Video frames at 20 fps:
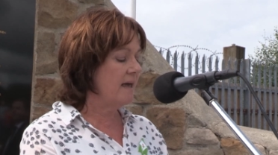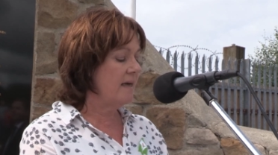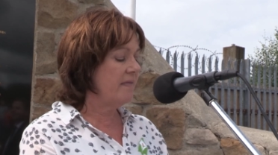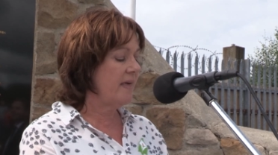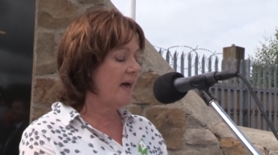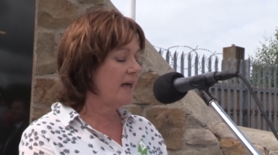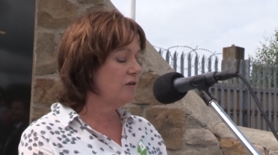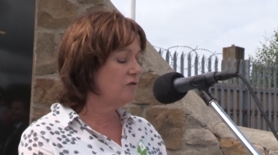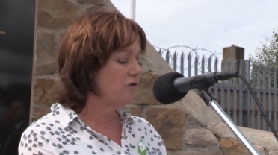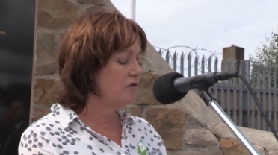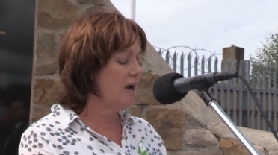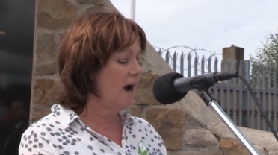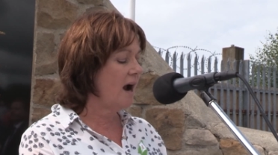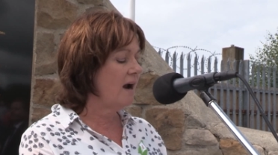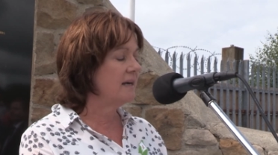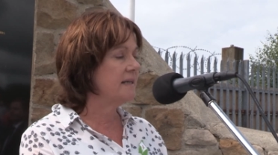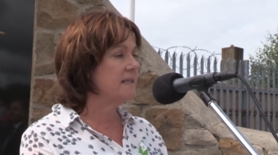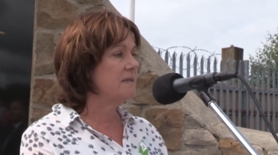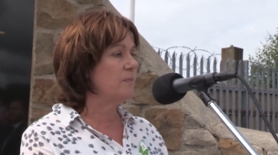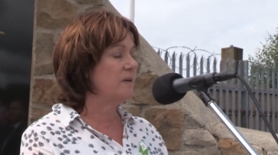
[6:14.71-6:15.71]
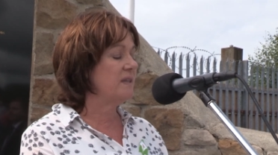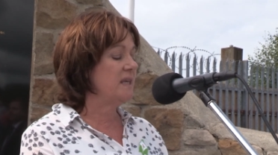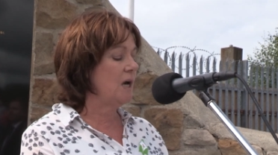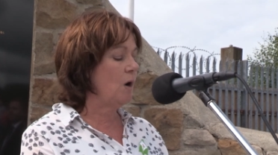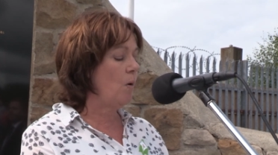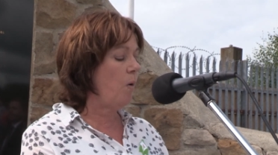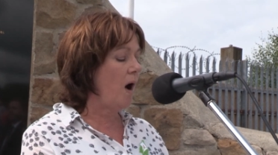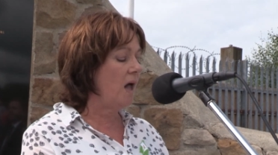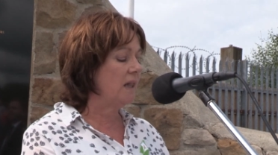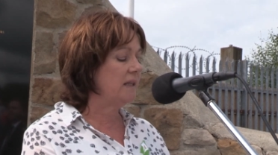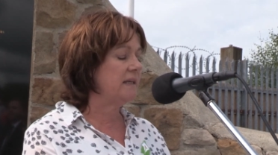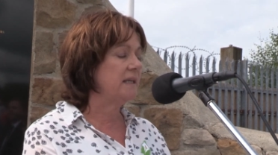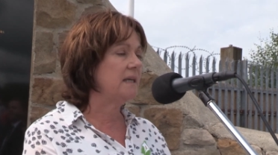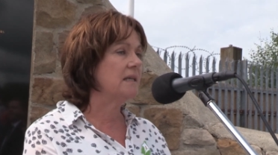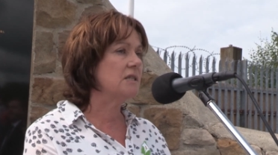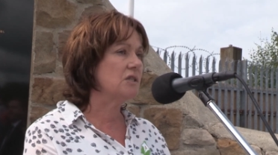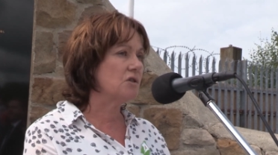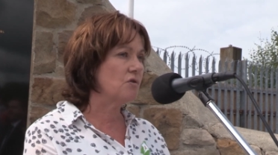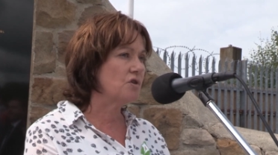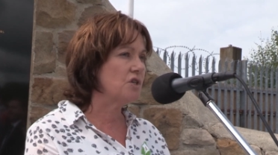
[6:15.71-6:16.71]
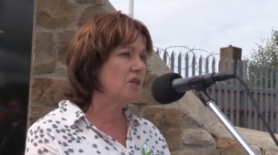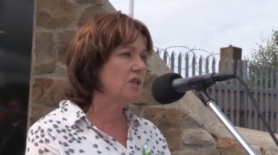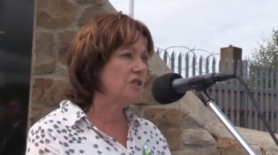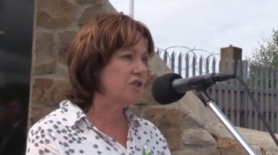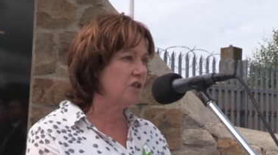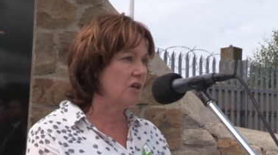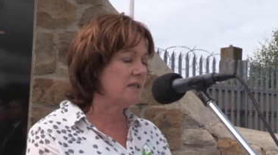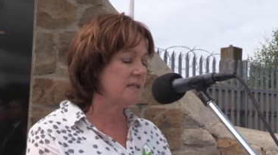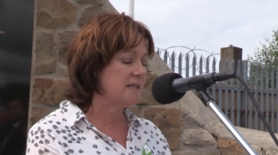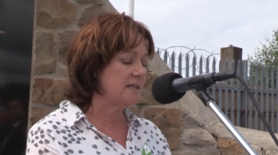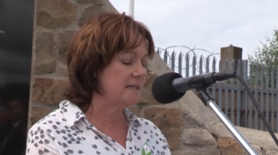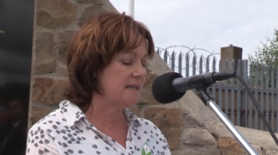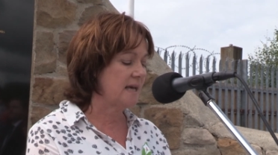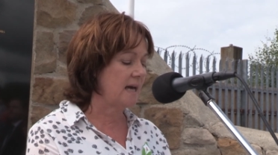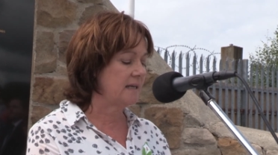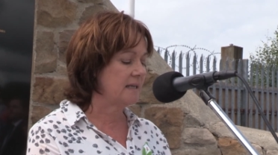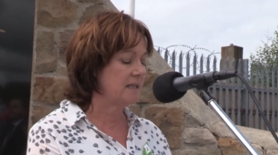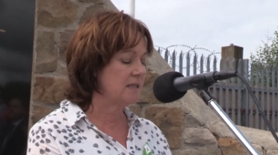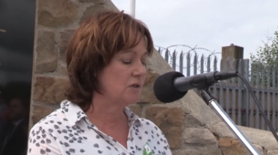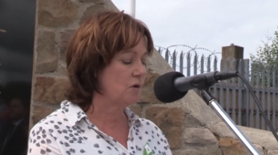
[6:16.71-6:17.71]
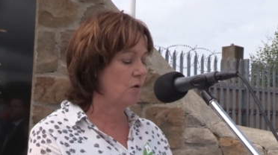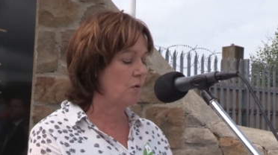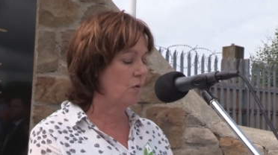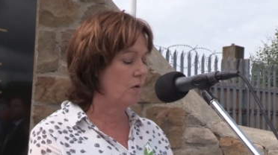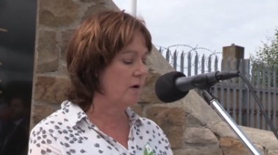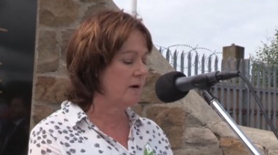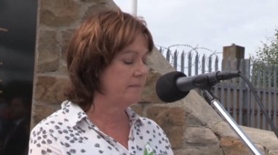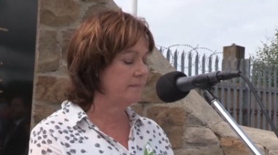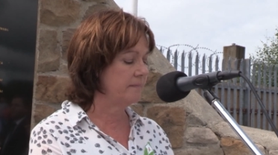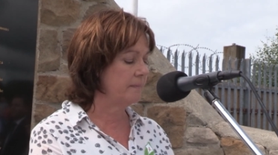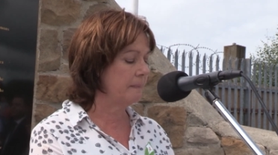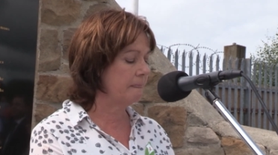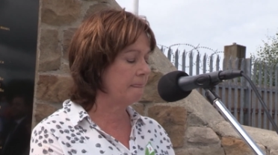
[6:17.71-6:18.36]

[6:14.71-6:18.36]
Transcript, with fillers: That new Ireland with equality and social justice at its core.